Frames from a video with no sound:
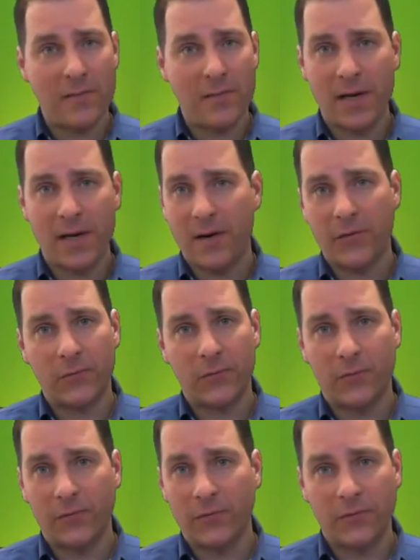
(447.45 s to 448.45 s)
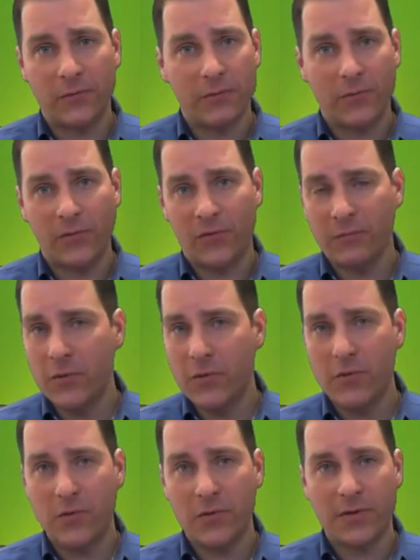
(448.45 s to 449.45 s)
Everybody else was
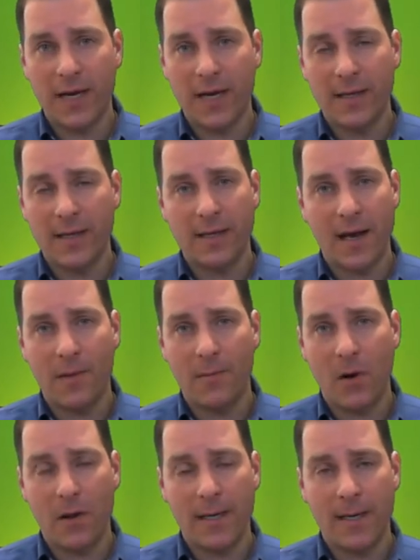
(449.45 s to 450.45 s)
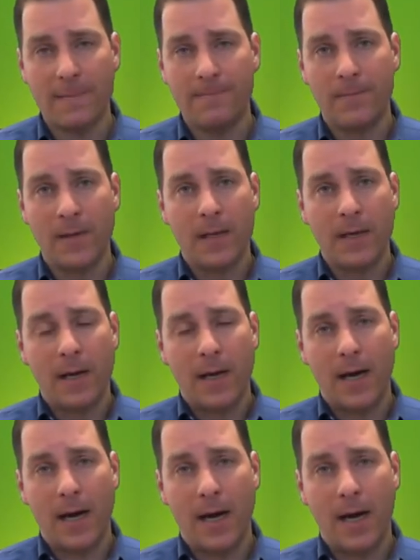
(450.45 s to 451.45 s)
smooth sailing, got them all in.
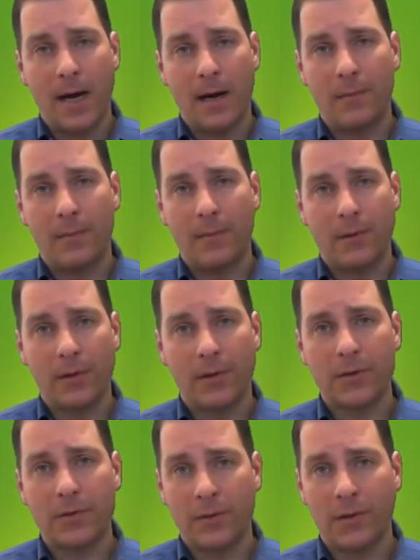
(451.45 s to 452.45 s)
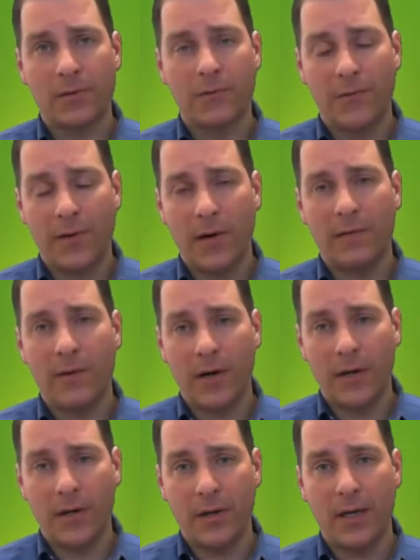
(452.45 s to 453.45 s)
Looks very,
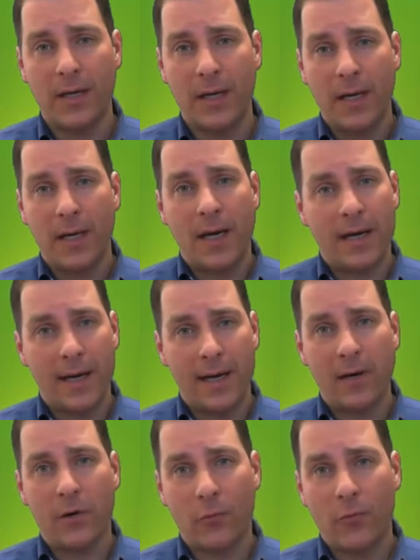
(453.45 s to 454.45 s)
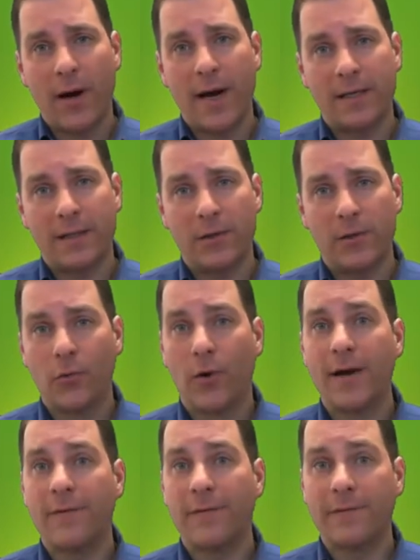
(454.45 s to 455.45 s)
very good. Again, a
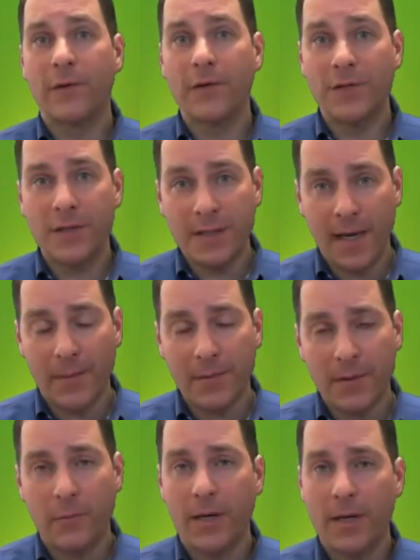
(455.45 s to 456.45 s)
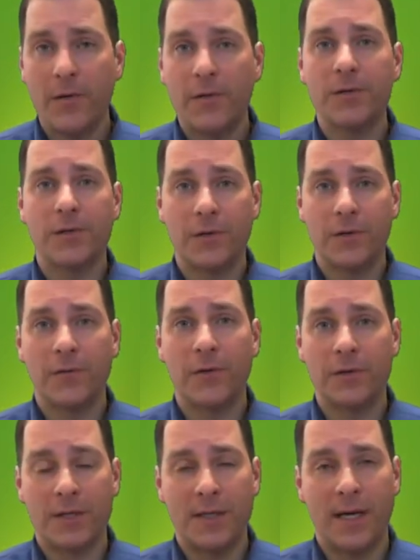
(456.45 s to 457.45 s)
great first attempt, and we know this is your
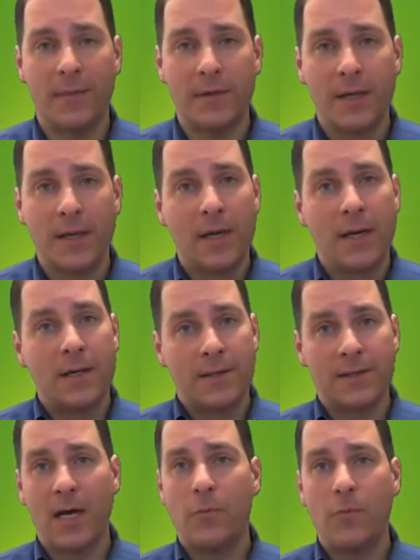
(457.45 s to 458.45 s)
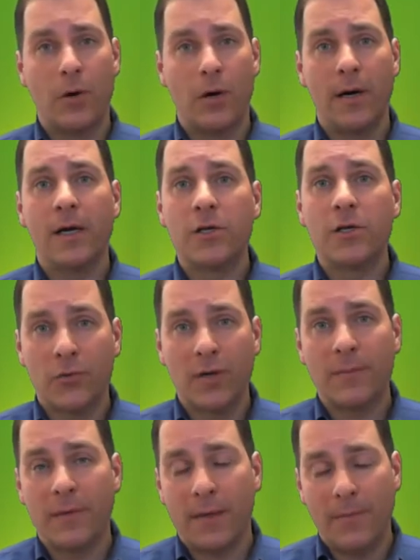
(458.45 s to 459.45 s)
first attempt. Some were
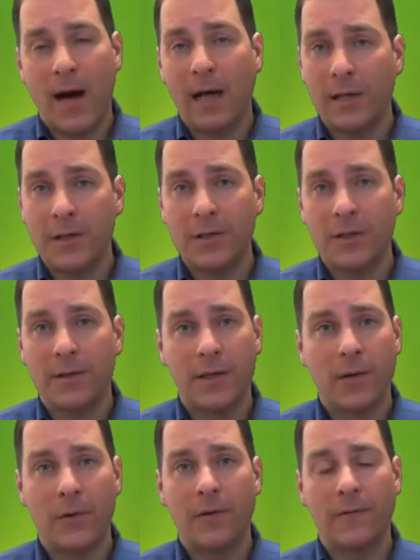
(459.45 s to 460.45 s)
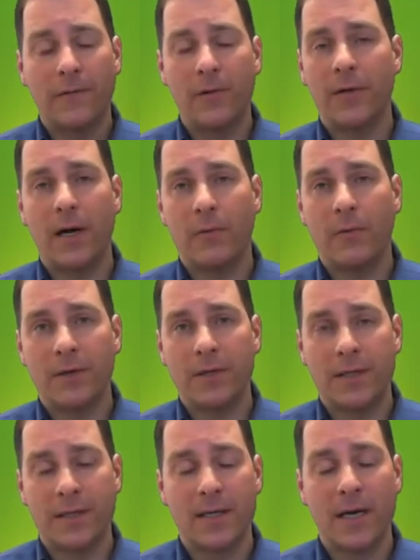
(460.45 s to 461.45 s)
extremely polished. There were a few that were
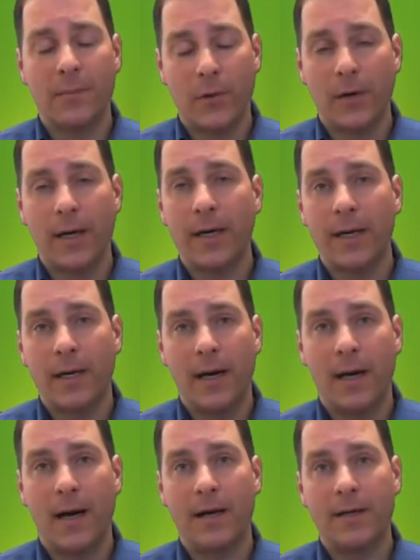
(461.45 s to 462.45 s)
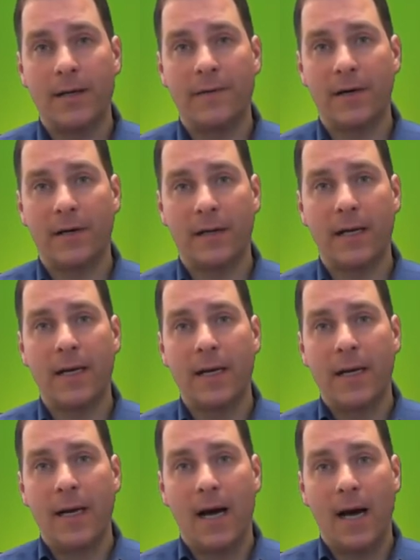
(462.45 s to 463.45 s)
just exemplary, definitely.
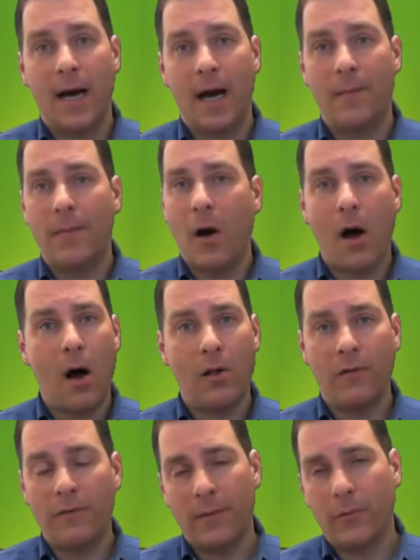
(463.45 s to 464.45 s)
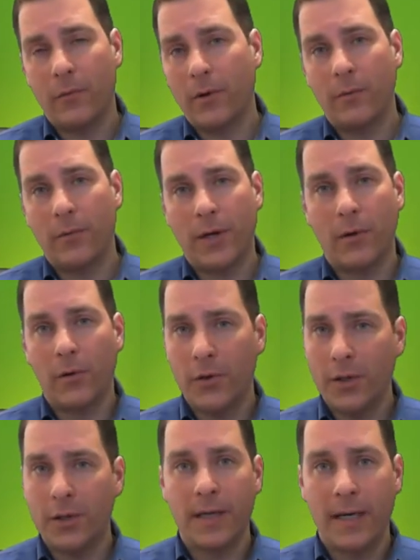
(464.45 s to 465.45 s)
All of them were,
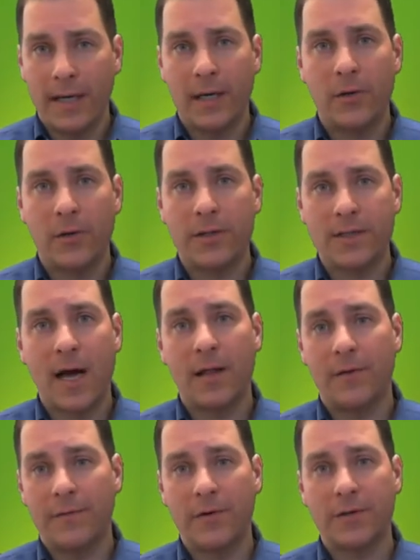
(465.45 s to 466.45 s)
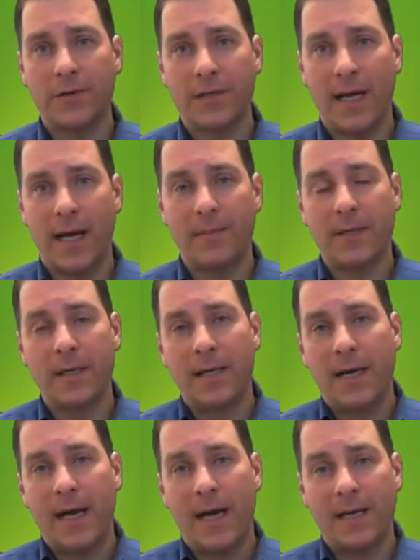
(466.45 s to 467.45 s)
good, and again, good solid first attempt
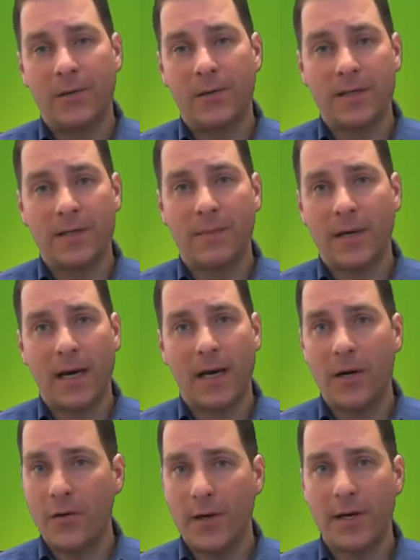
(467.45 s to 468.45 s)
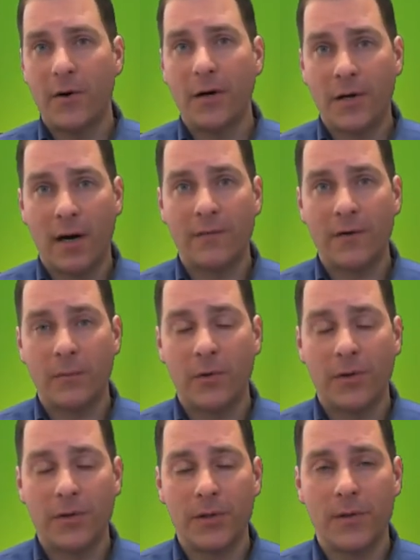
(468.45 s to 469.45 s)
at doing something I know that you're
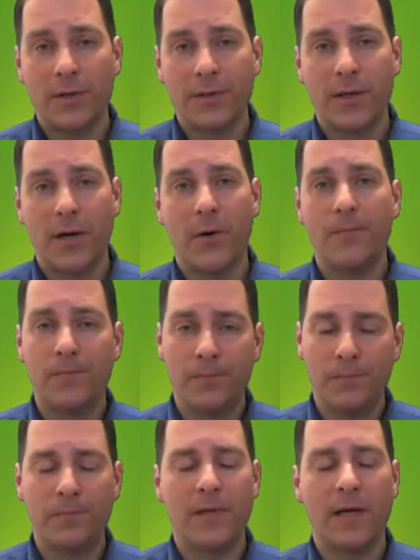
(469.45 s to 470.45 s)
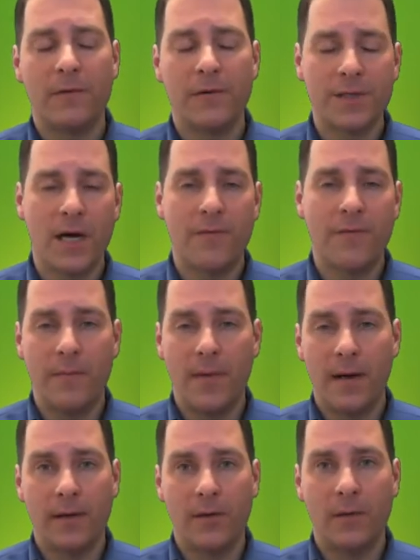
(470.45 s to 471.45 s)
uncomfortable in doing. So give yourself
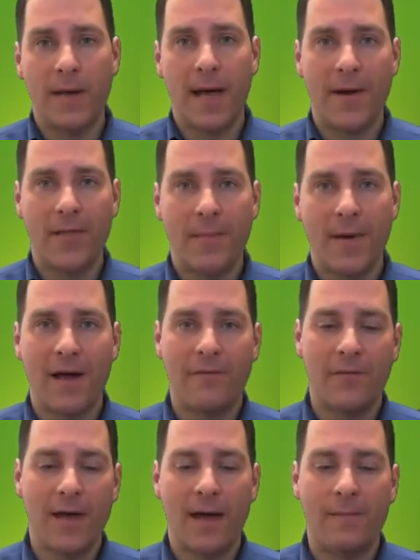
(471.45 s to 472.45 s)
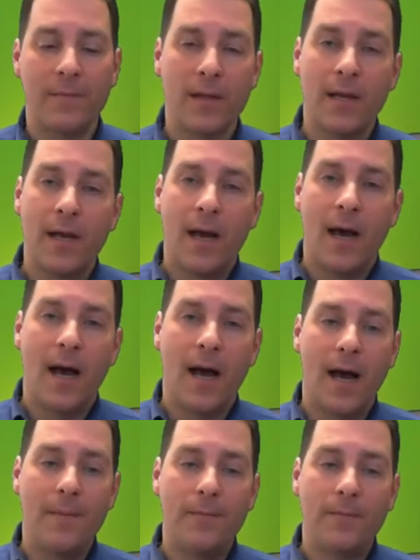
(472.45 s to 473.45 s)
a good pat on the back for that.
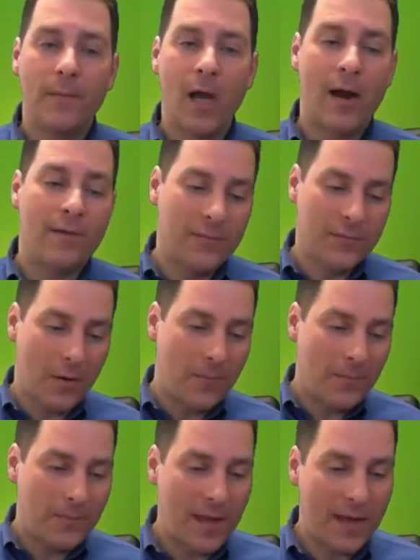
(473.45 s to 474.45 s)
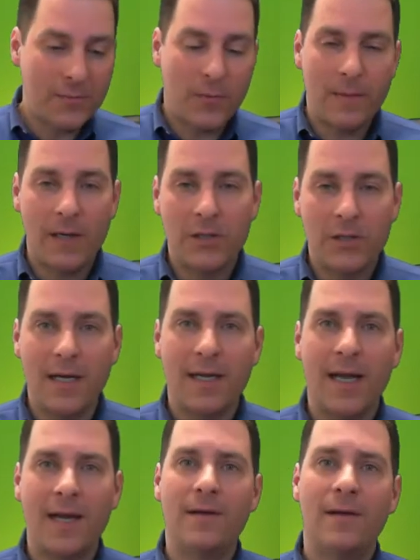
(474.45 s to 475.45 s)
All right, so that's pretty much it.
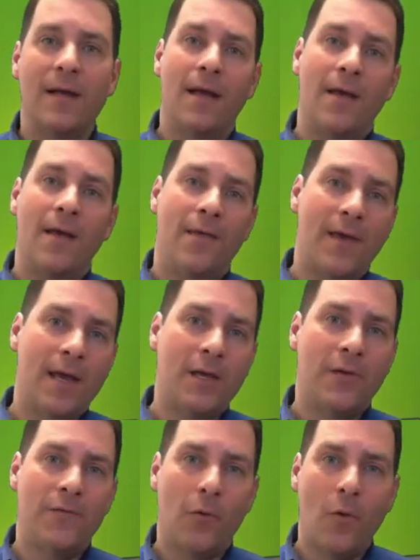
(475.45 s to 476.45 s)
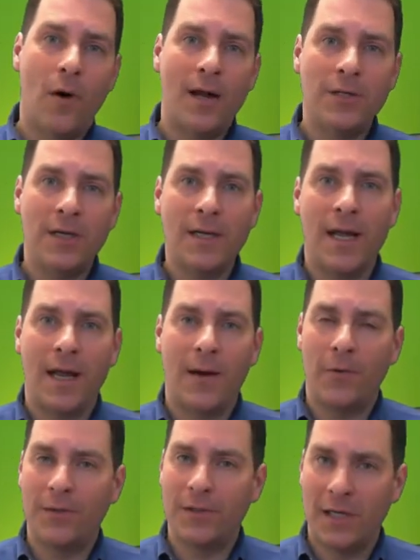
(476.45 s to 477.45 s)
Again, thank you for watching,
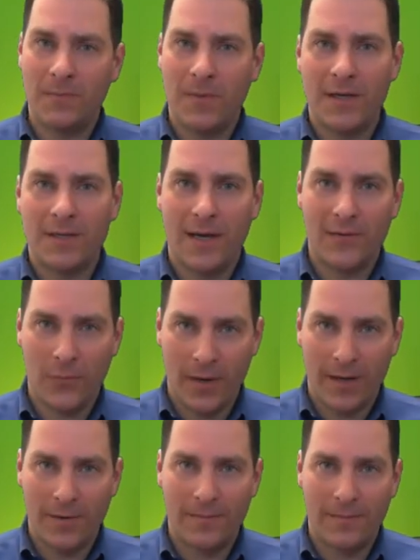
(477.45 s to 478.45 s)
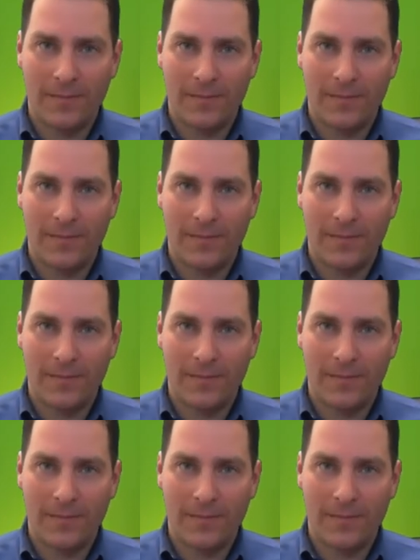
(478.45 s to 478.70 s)
and we'll touch base next week.